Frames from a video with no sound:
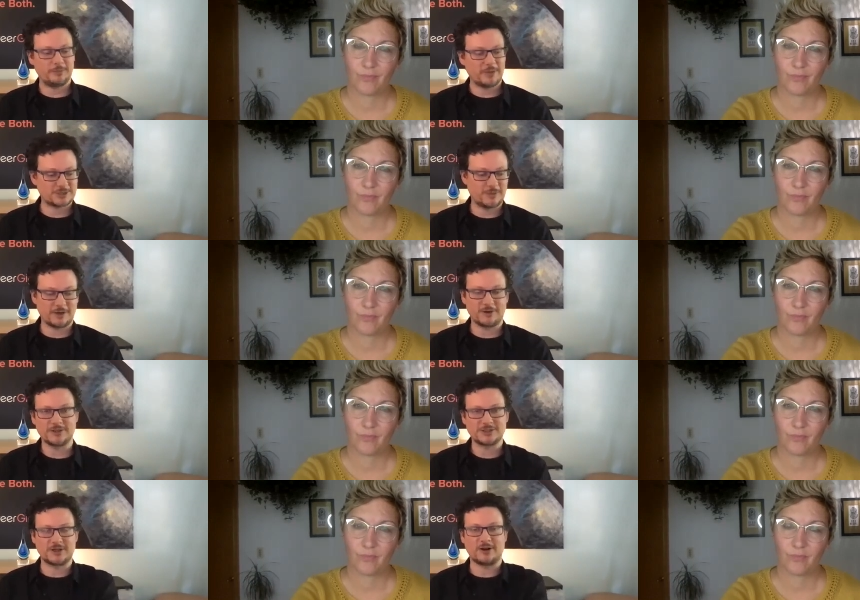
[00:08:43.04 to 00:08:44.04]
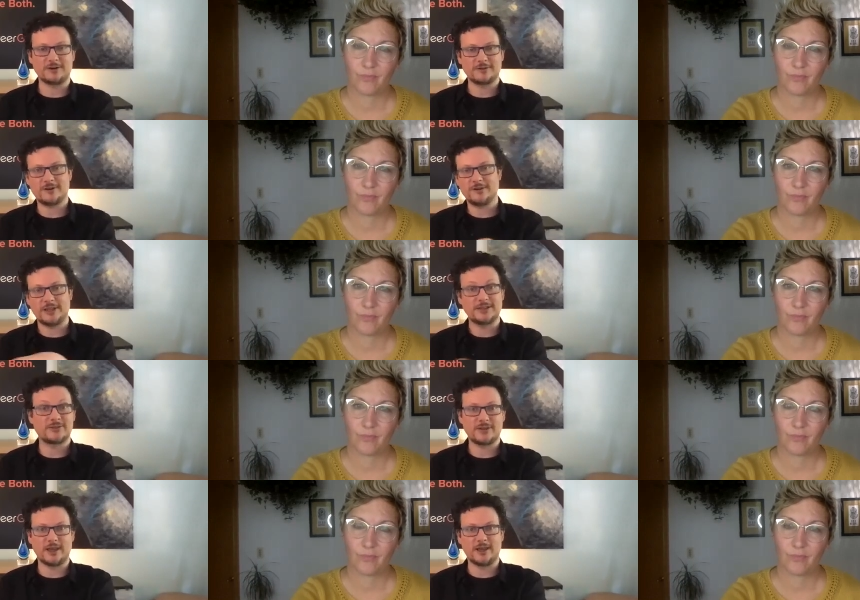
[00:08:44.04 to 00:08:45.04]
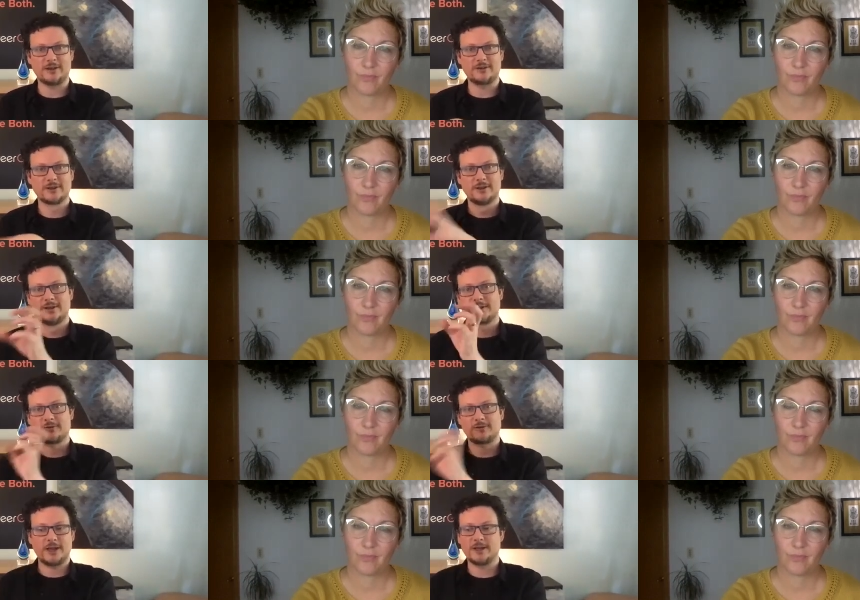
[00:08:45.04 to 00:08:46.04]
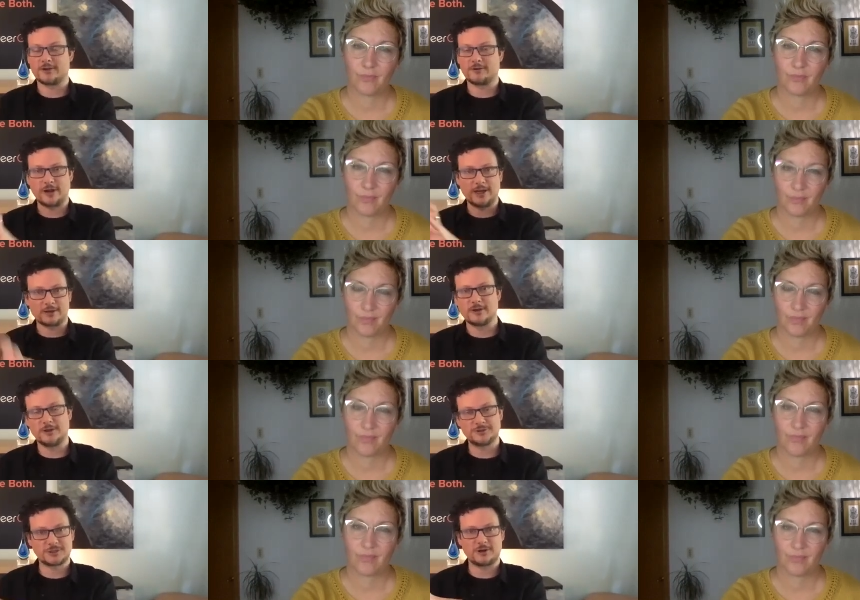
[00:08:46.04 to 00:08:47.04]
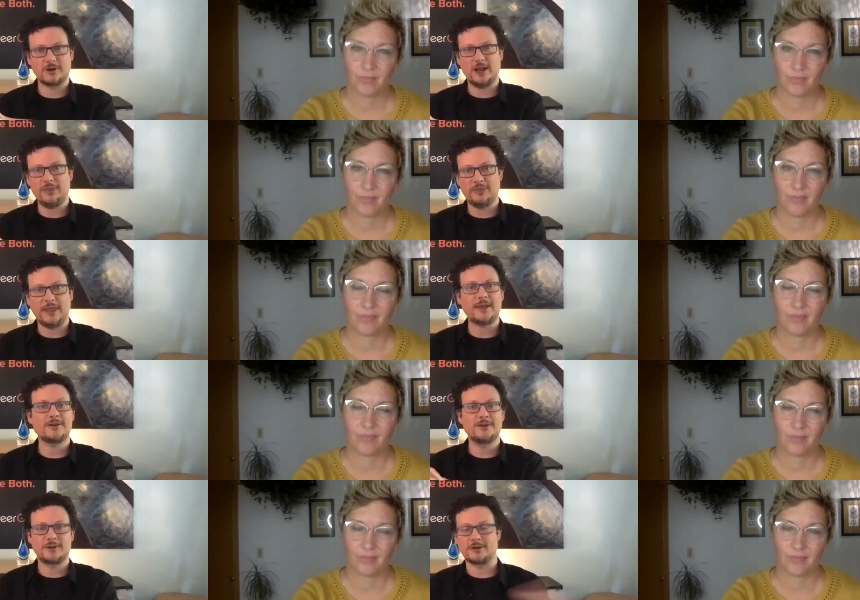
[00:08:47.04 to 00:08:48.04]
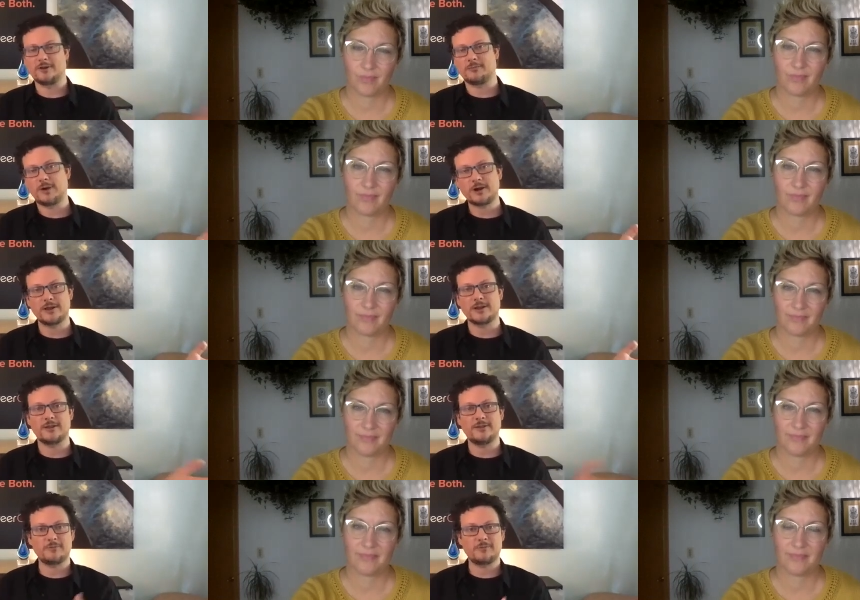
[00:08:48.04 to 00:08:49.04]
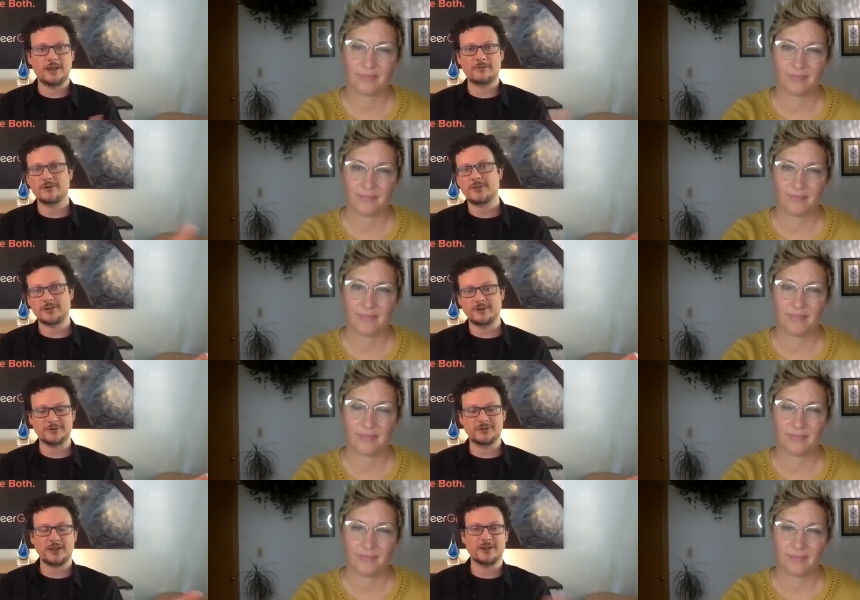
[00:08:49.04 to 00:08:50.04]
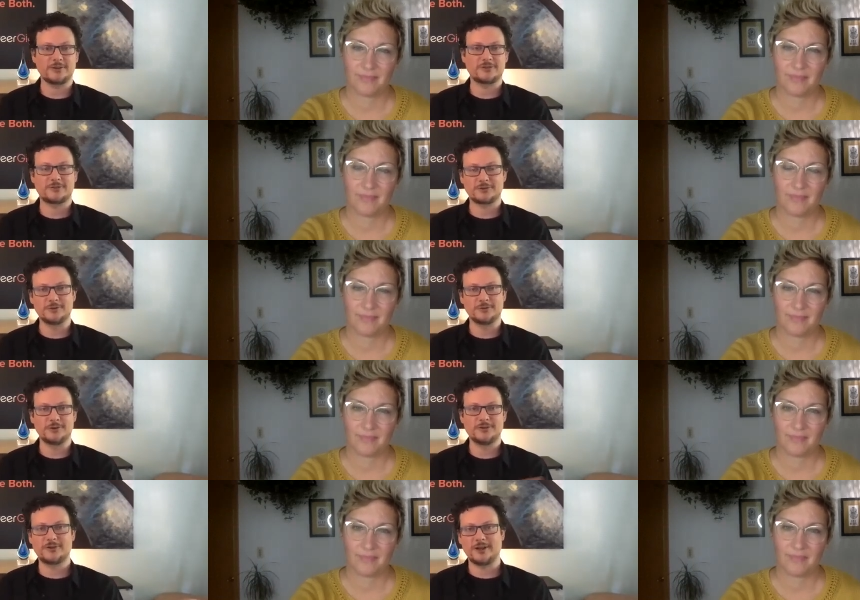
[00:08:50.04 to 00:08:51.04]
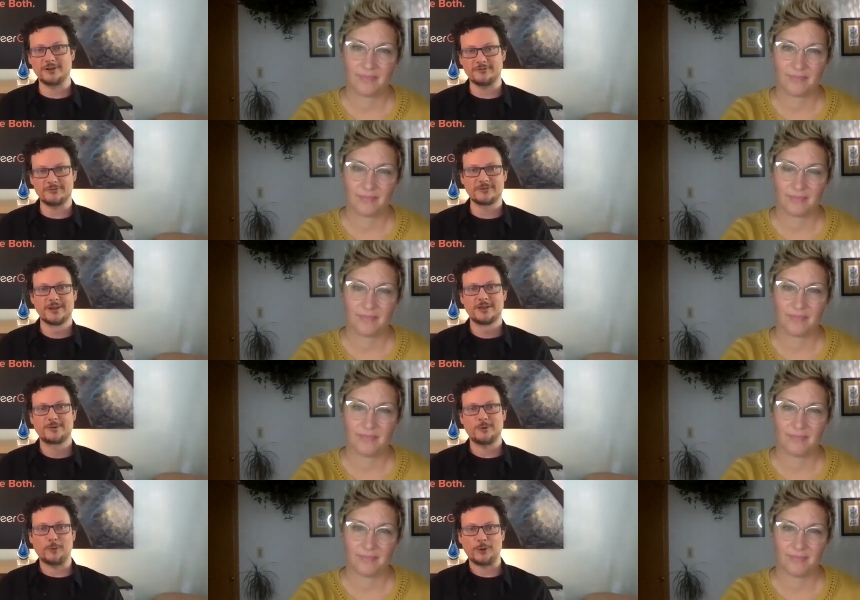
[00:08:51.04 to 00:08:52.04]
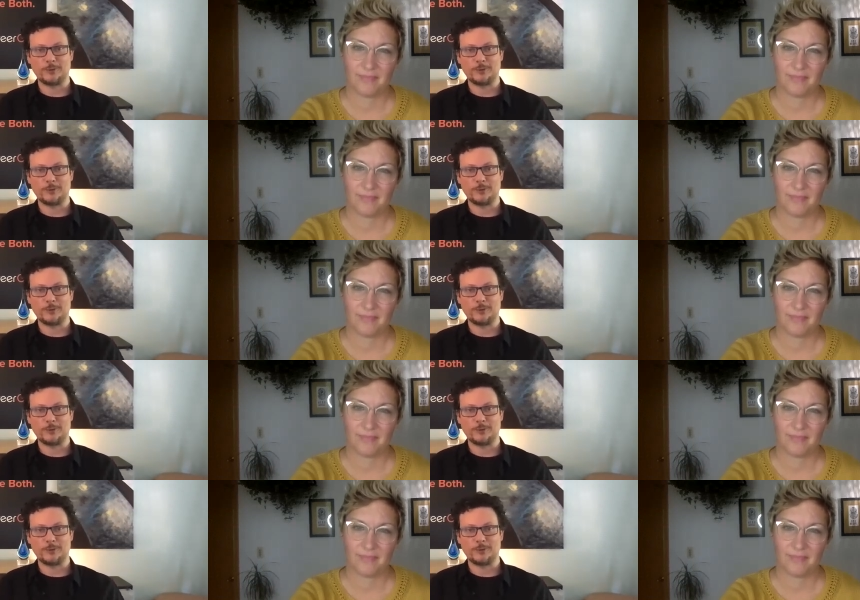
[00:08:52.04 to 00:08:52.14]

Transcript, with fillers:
Speaker 1: much better to start on the inside, create a great culture, and then you can go to market, and then everything that you're saying is true instead of what we